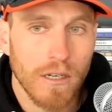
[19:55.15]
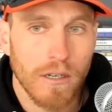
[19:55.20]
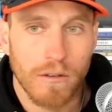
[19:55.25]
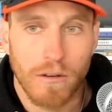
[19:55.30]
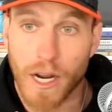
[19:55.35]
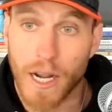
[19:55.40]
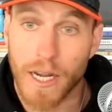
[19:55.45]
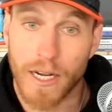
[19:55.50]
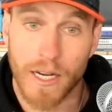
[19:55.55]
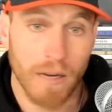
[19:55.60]

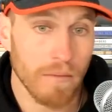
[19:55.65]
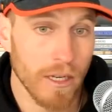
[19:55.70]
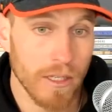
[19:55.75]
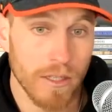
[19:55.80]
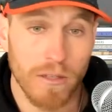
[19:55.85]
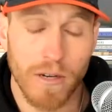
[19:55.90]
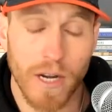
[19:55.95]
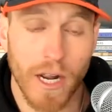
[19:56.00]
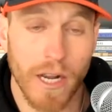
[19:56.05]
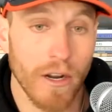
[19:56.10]
Right. And I'm like,
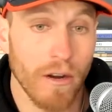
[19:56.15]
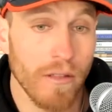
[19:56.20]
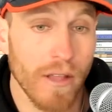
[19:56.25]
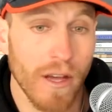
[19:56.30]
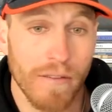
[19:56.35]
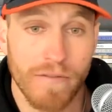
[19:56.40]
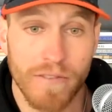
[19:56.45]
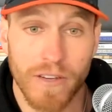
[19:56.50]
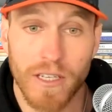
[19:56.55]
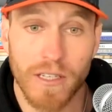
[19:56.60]
dude, I know
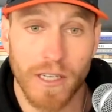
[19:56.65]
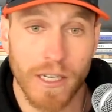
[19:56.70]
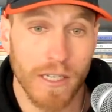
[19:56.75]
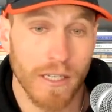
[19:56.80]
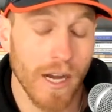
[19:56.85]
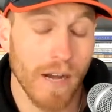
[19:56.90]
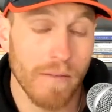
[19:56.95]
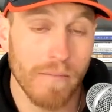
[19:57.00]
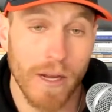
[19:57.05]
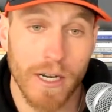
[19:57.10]
that feeling.
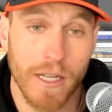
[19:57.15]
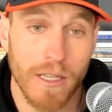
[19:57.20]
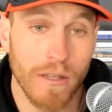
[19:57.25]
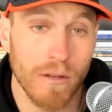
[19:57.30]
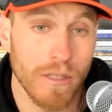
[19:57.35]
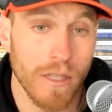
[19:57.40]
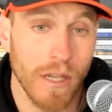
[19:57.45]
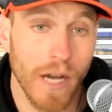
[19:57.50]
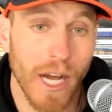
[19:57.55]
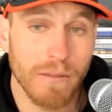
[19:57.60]
I've been in
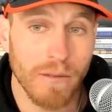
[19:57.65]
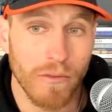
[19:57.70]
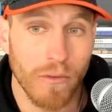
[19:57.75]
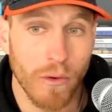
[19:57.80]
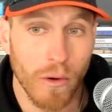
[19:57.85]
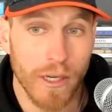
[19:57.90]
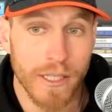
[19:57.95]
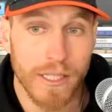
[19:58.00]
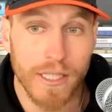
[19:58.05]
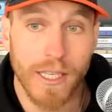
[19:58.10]
those lines
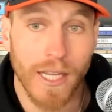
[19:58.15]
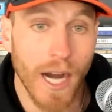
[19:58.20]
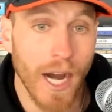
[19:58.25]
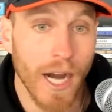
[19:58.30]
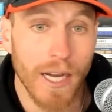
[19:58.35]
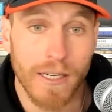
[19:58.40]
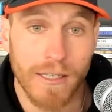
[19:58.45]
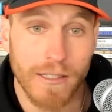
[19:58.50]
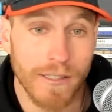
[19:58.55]
before. It's not